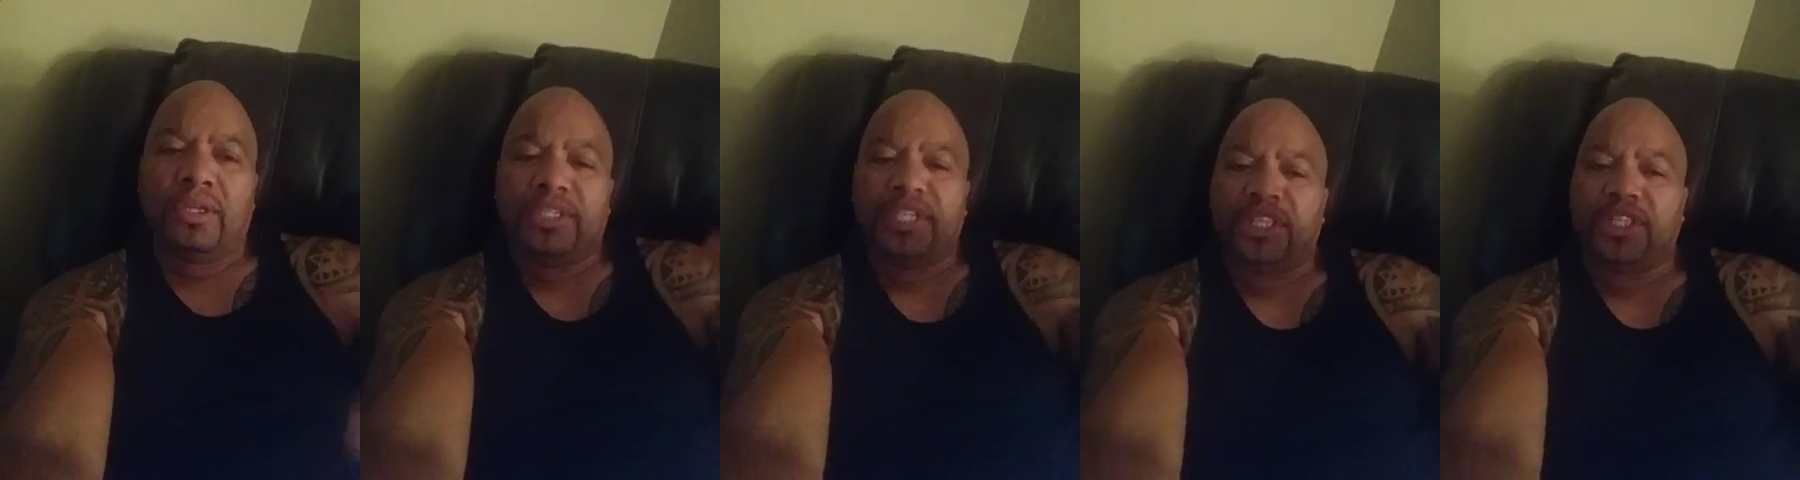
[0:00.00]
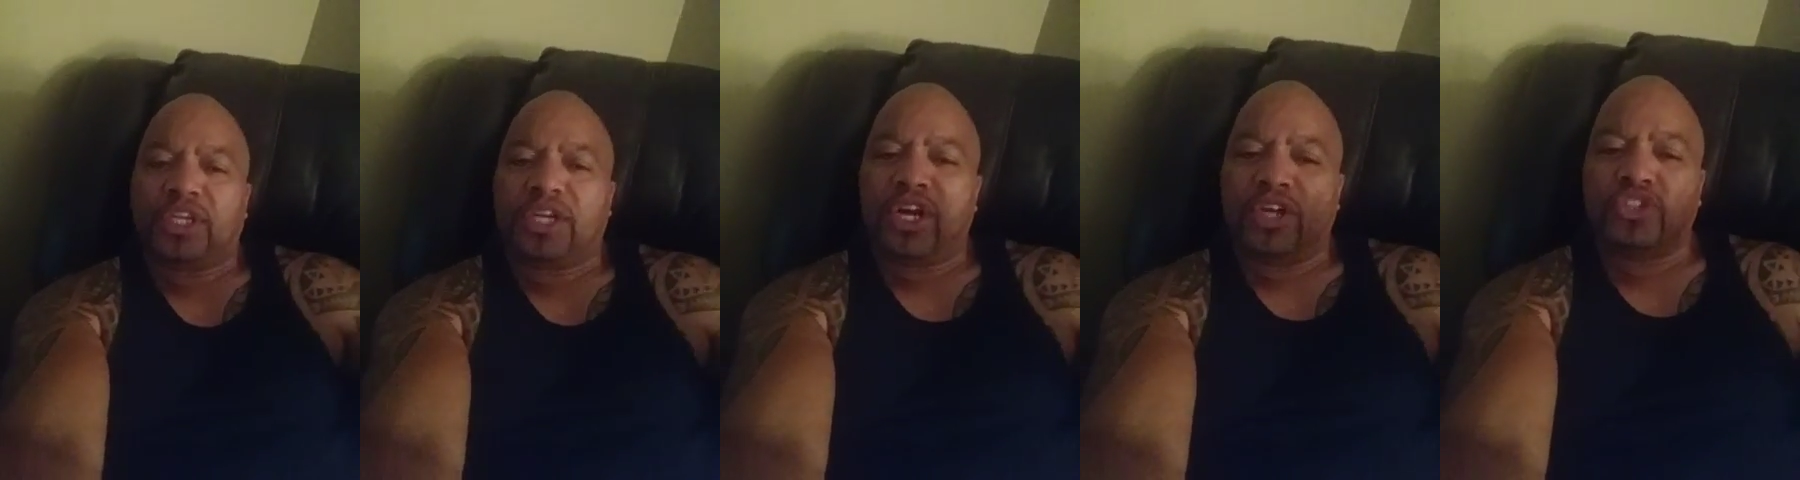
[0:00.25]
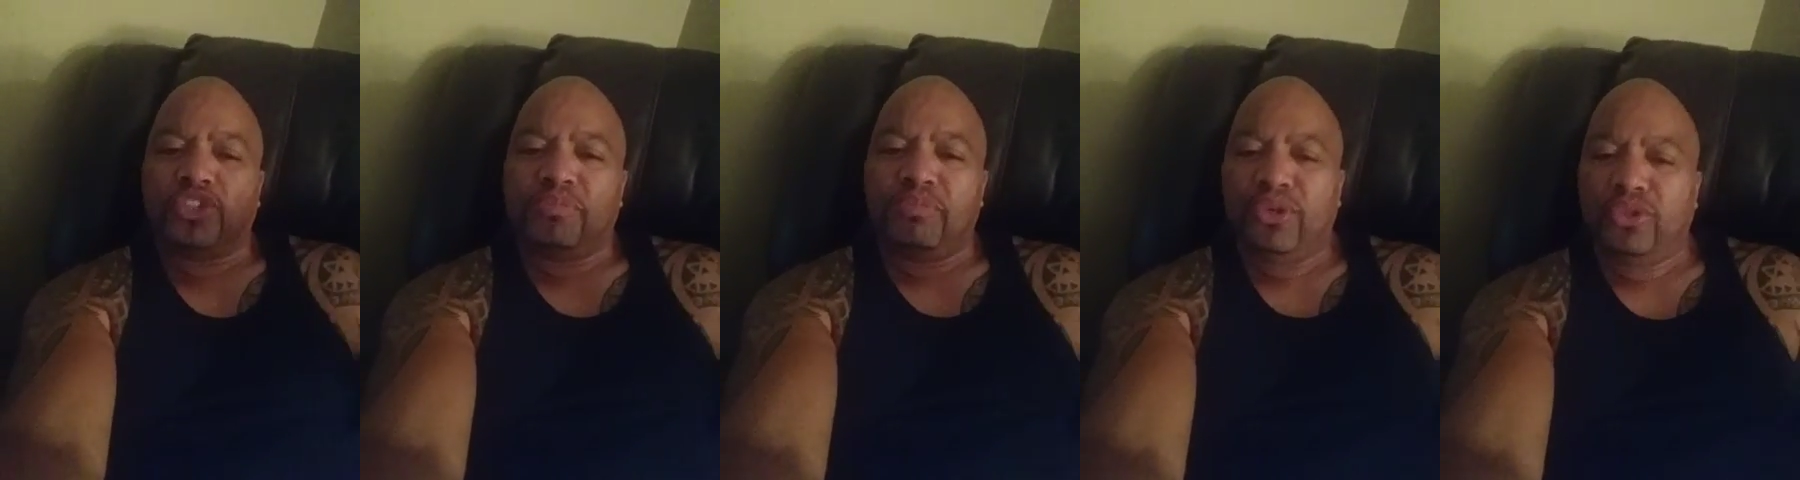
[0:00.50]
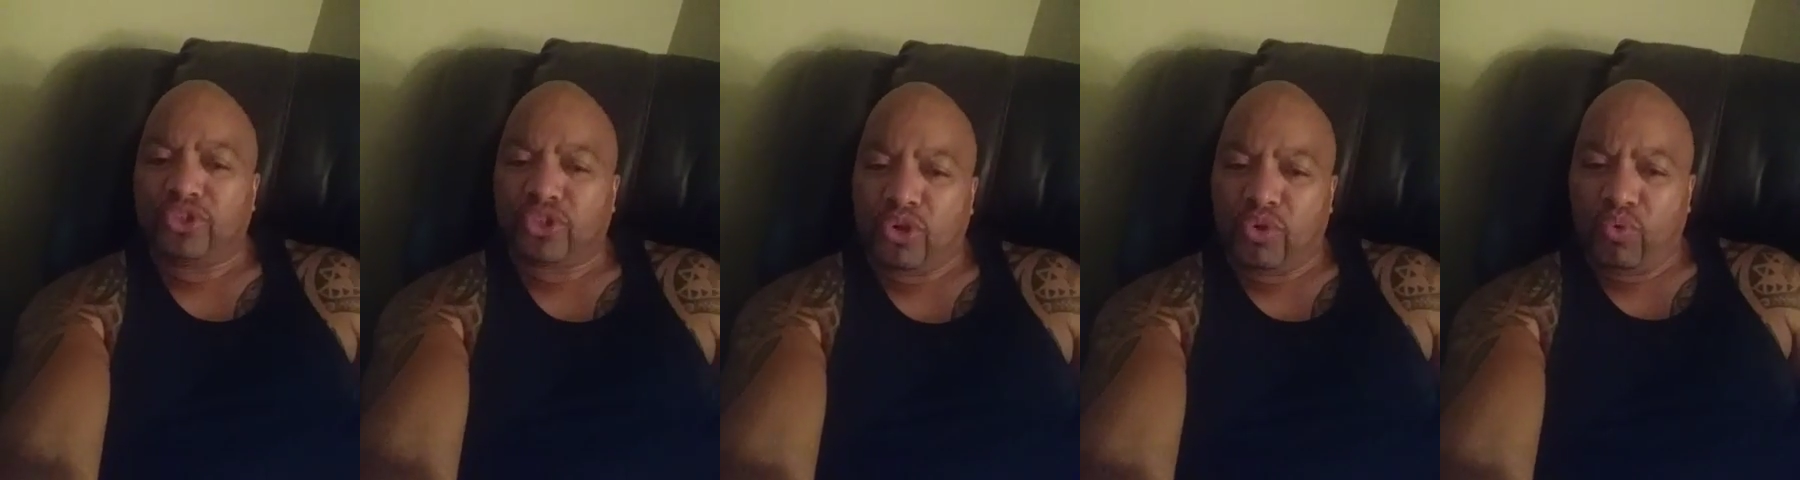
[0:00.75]
did the Country
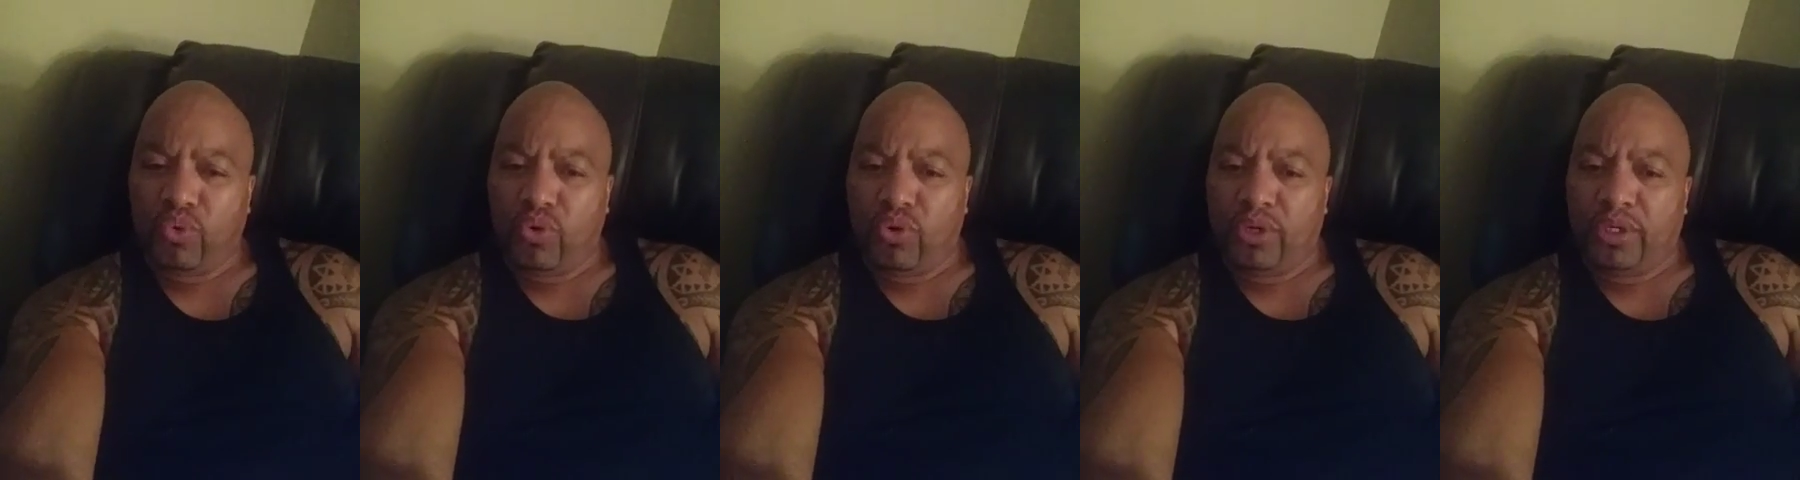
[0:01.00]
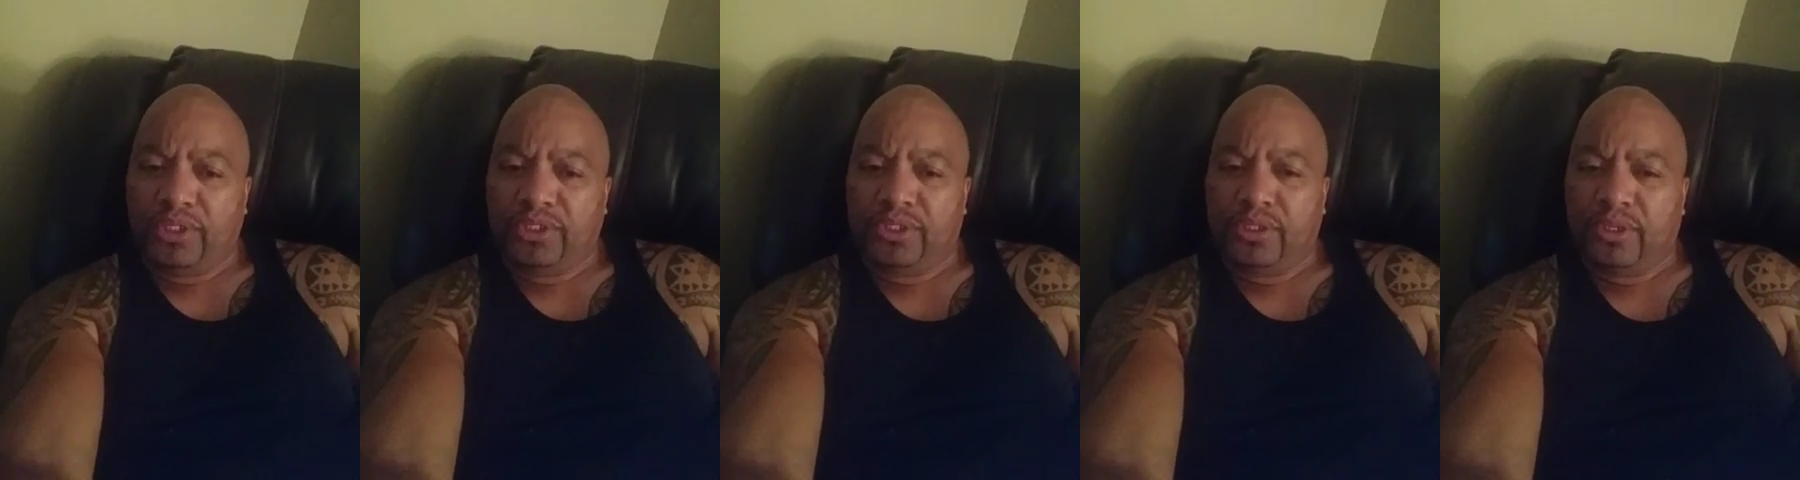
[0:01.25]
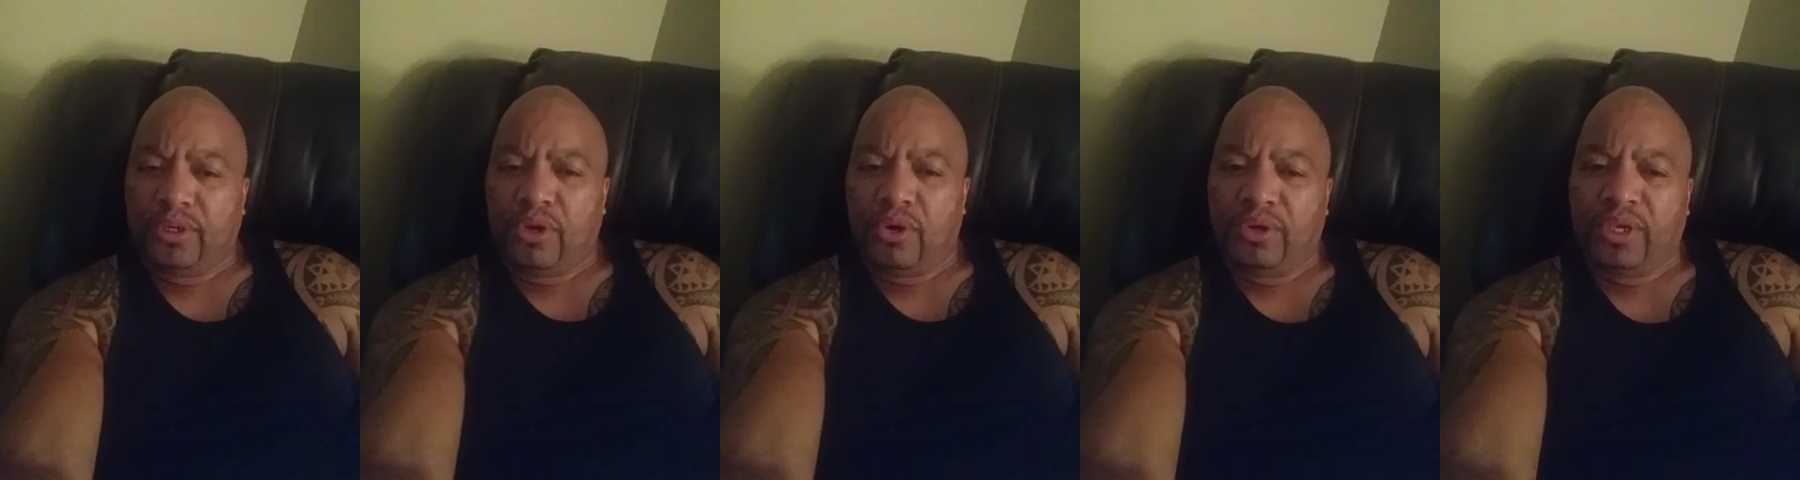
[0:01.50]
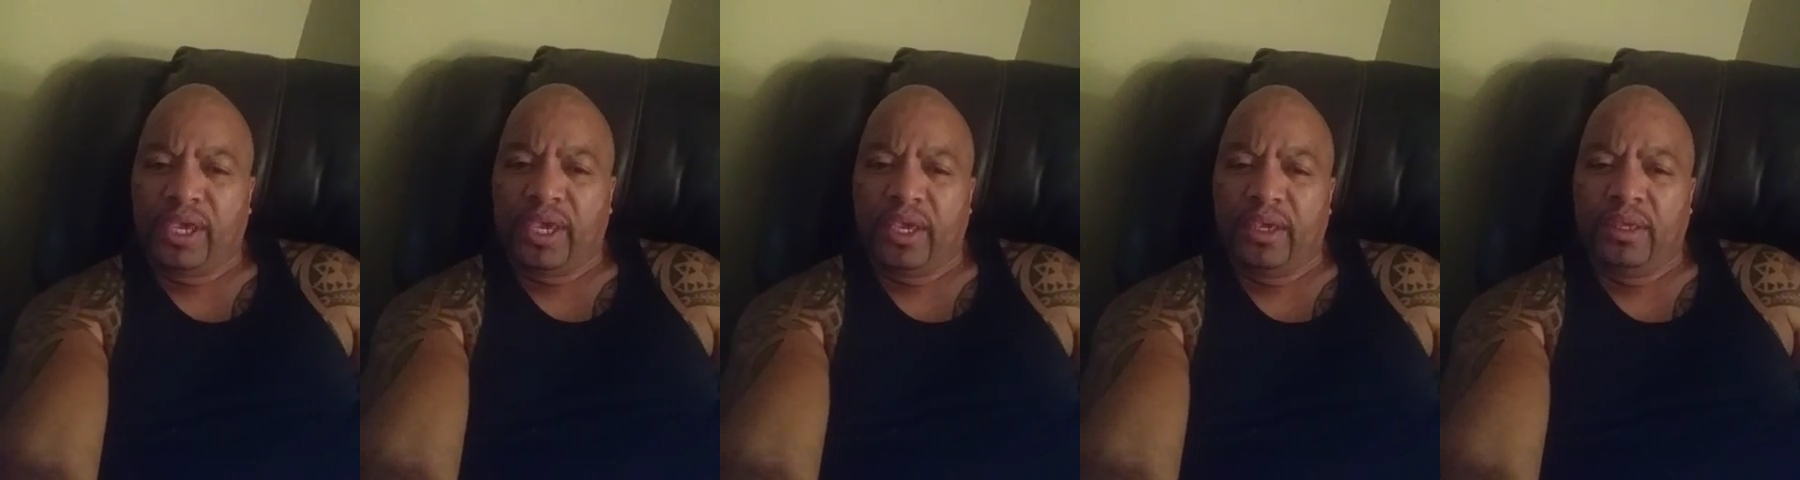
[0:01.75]
Music Awards,
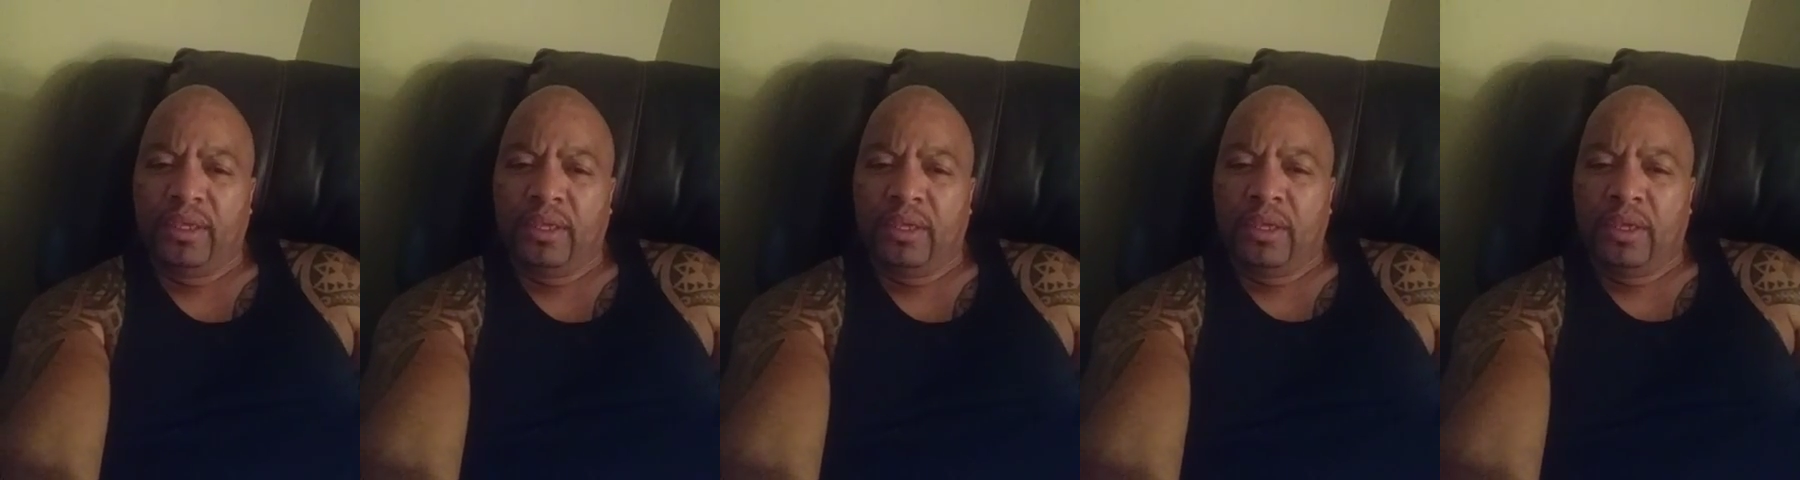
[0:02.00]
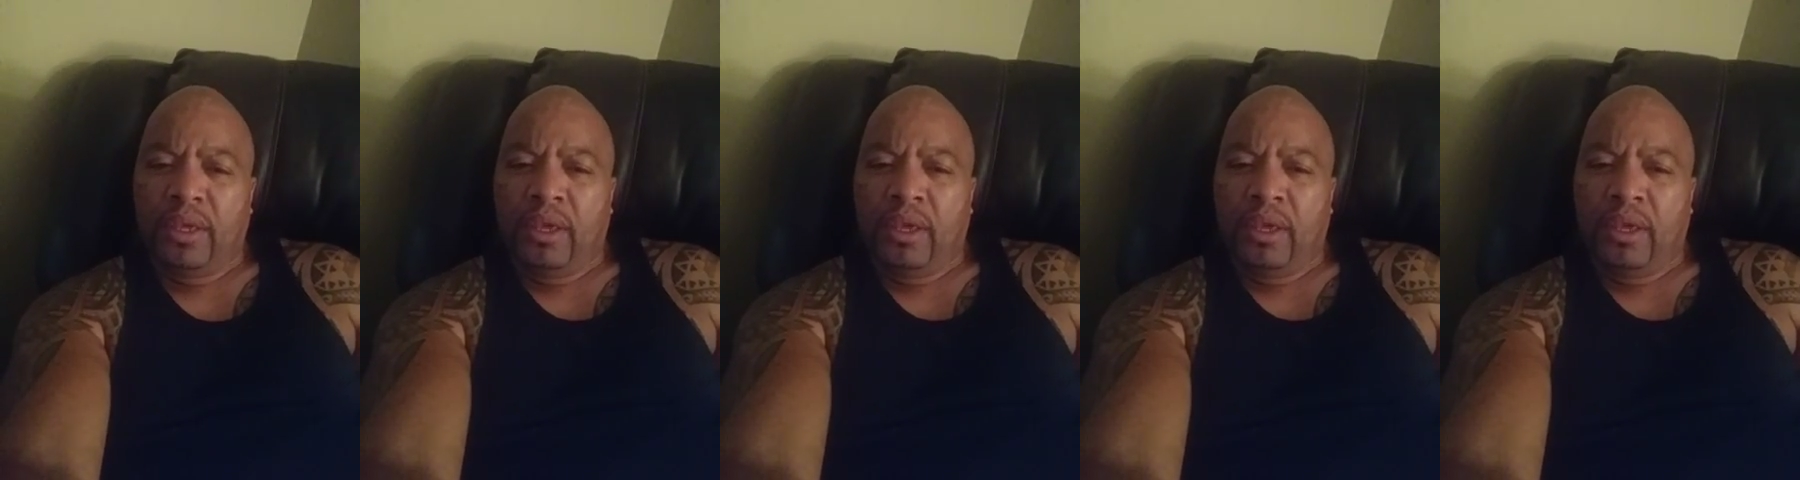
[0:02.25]
okay?